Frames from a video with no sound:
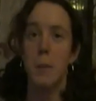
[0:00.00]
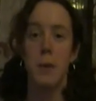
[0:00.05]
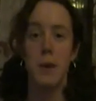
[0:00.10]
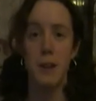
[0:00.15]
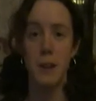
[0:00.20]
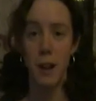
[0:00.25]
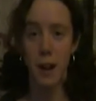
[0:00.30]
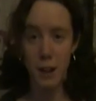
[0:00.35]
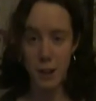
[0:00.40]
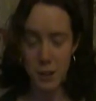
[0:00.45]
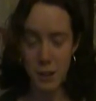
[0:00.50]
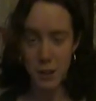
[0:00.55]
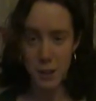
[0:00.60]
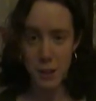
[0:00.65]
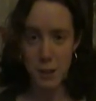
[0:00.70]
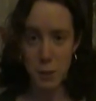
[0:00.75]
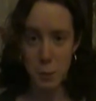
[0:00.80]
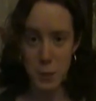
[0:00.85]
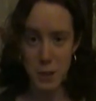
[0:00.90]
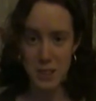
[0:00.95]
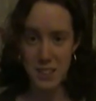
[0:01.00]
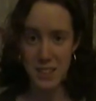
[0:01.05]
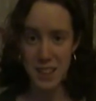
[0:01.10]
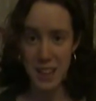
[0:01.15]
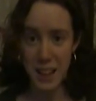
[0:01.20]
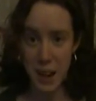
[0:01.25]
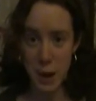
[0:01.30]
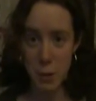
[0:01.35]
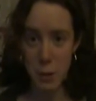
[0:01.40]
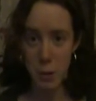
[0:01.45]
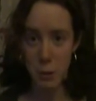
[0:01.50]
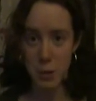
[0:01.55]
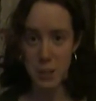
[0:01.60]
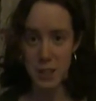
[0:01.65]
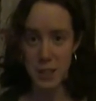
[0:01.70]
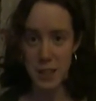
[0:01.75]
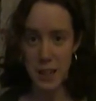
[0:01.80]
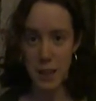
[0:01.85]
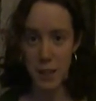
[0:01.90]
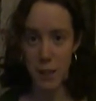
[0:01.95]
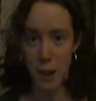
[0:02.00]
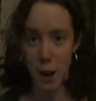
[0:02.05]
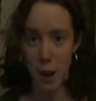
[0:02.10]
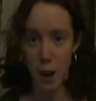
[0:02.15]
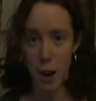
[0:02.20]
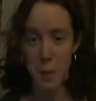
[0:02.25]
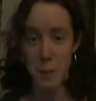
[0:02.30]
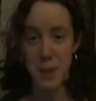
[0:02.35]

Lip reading: but not nearly as much as I care about which day they are.